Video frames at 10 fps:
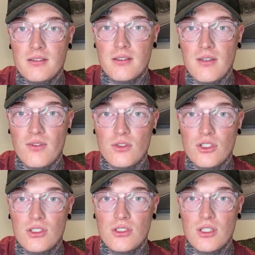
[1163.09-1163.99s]
If you're
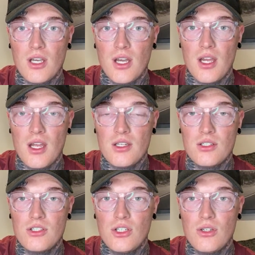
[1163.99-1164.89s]
just
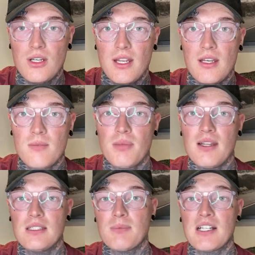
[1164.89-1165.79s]
tuning in,
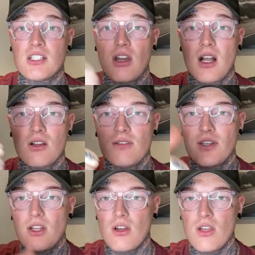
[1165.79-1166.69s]
please smash a like on the
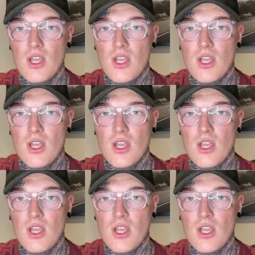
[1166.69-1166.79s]
video